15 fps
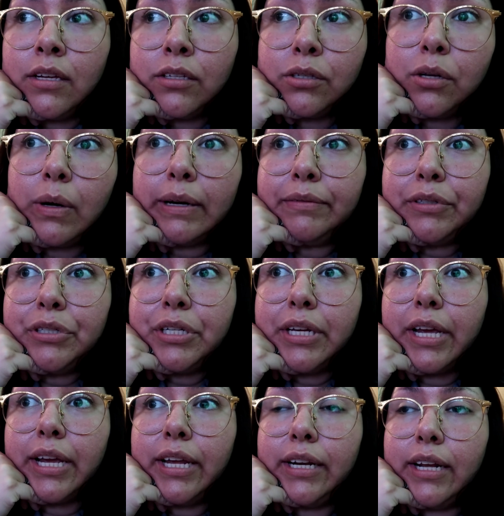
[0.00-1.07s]
So after she
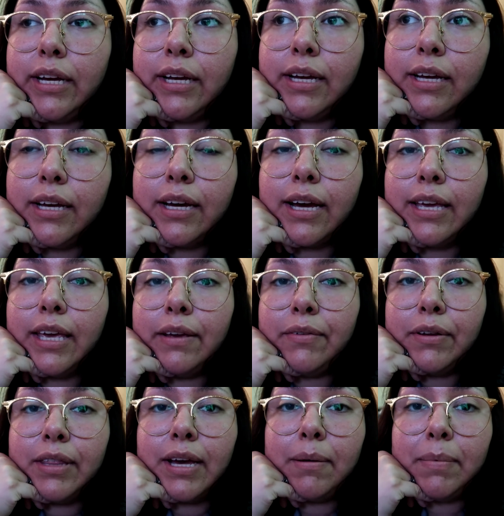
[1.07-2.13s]
ate, I gave
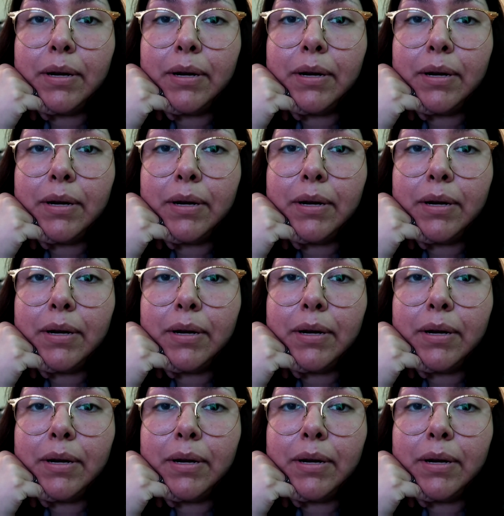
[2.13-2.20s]
her that,